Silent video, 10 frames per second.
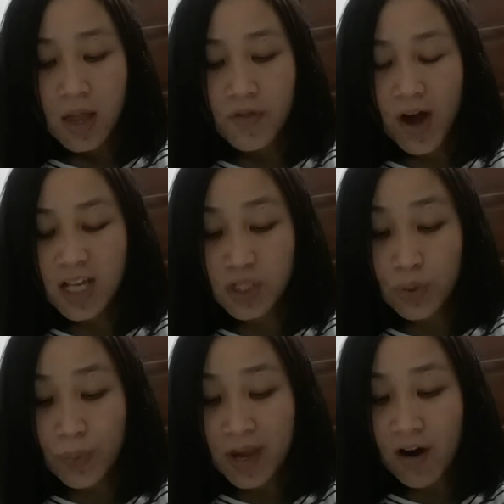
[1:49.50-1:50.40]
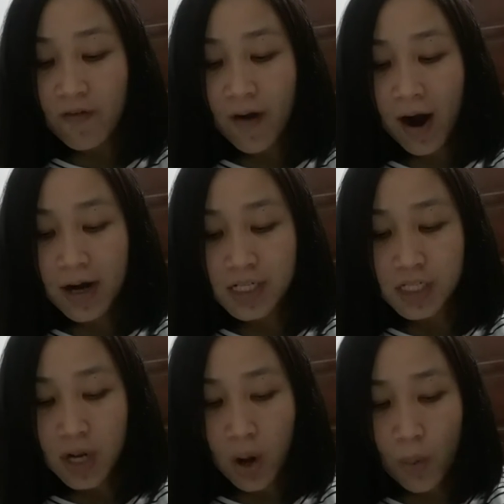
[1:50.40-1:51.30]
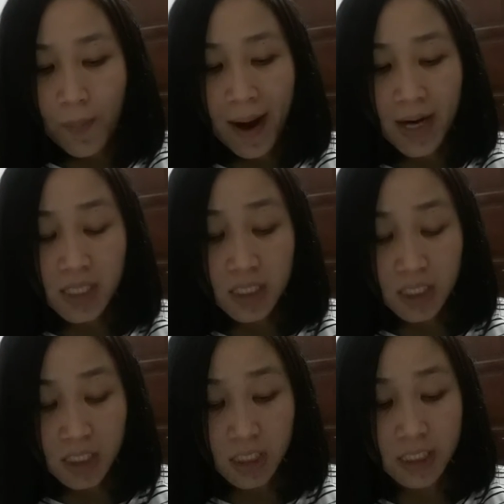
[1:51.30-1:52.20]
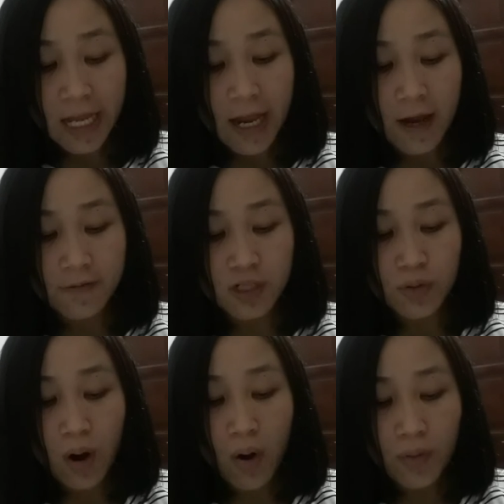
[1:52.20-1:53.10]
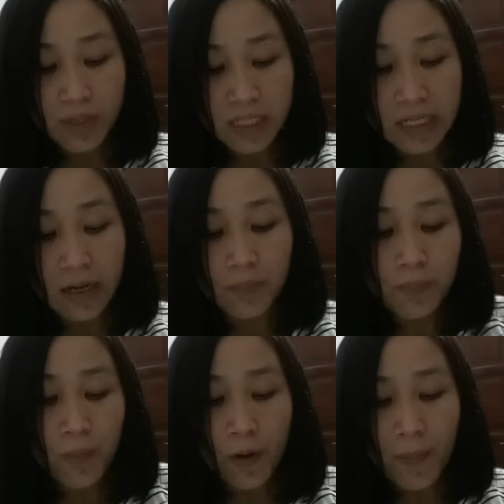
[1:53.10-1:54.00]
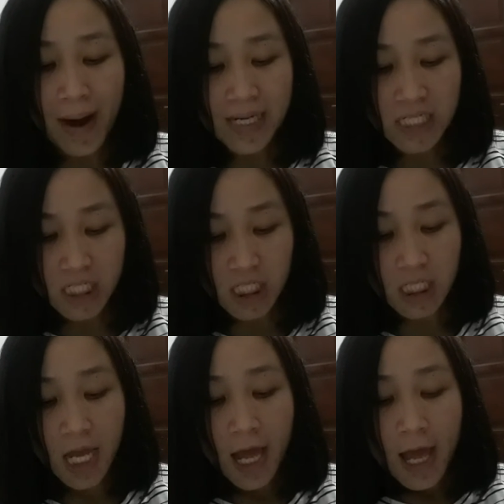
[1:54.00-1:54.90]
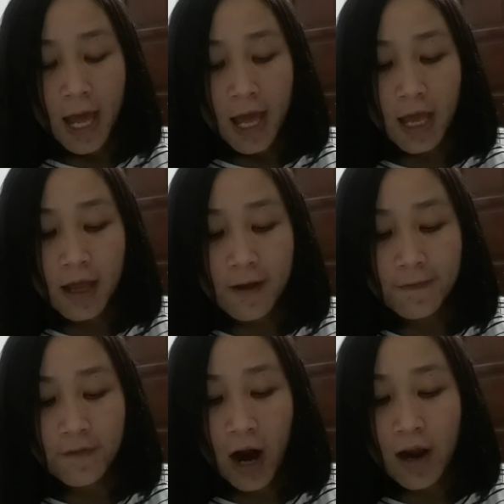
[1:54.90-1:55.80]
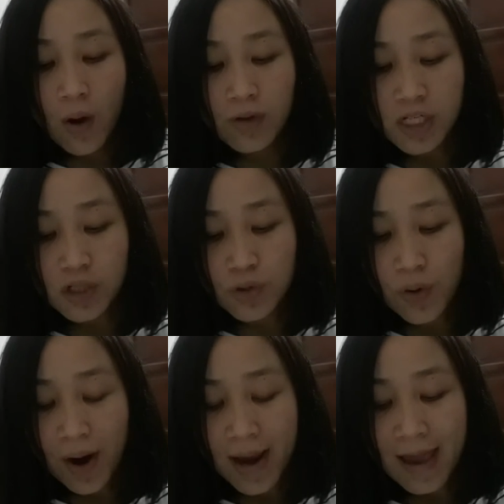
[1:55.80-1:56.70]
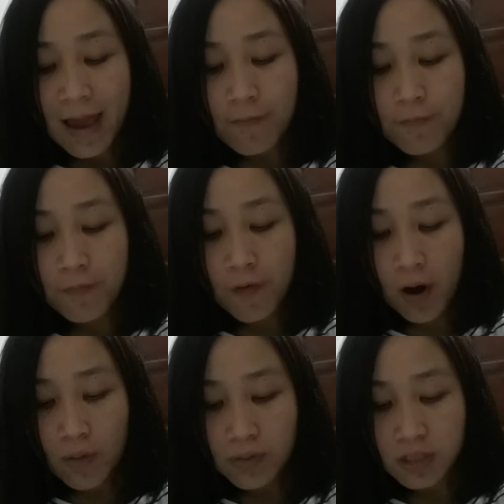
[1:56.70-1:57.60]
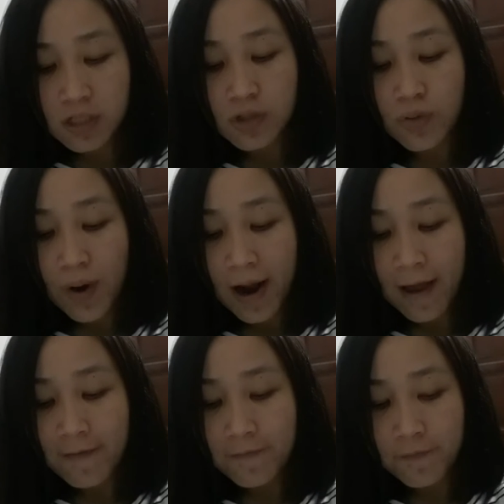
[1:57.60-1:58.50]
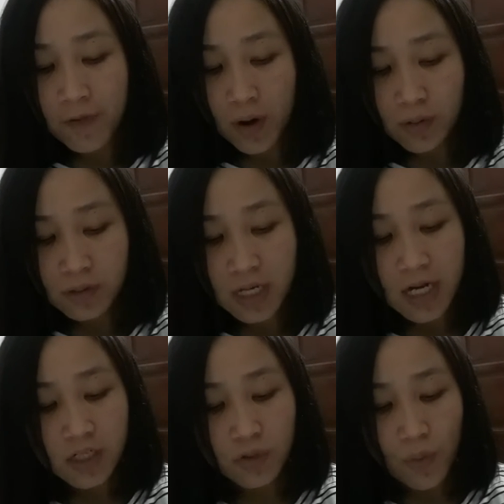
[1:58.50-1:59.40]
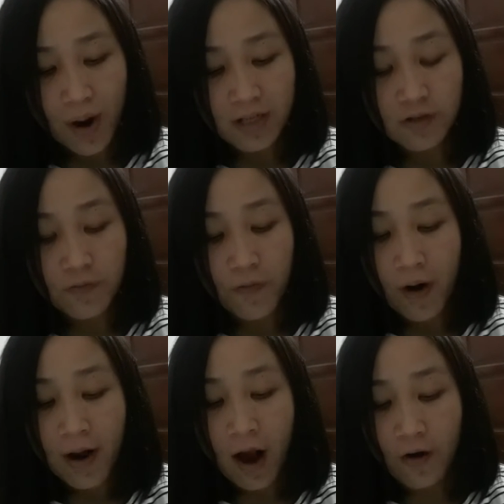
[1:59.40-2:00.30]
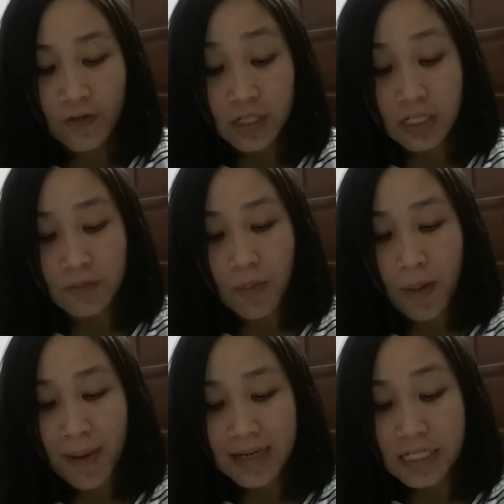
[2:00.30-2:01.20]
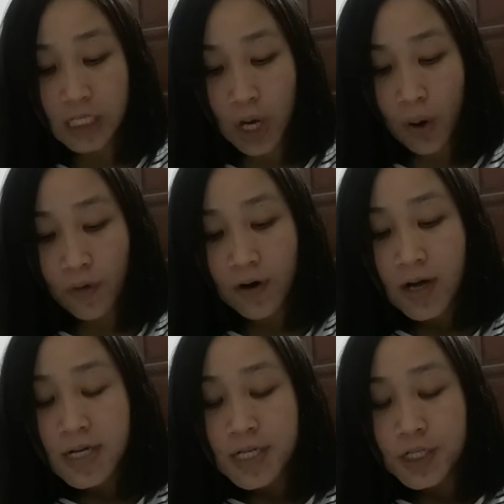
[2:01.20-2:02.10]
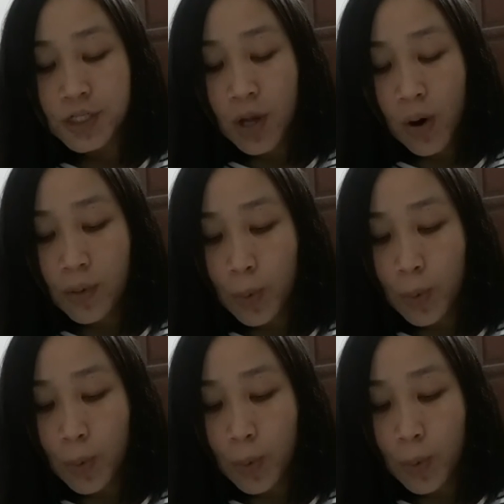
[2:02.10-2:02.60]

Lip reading: That could be a very slow method if you only implement this. If I only try and failed, and try to try everything by myself, so of